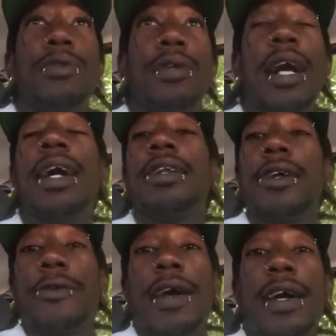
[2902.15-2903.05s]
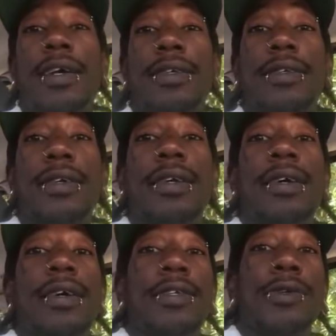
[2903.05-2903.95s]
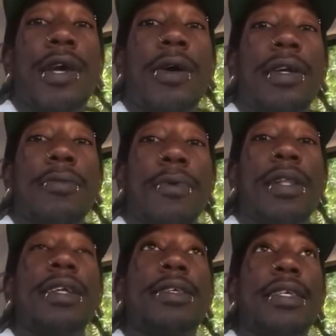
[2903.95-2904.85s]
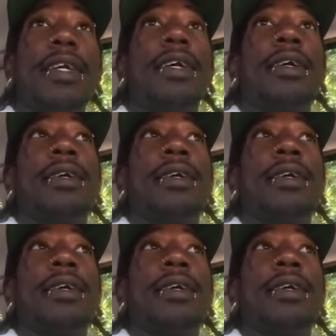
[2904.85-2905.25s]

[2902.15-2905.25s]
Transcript: cutting the grass. So y'all can really see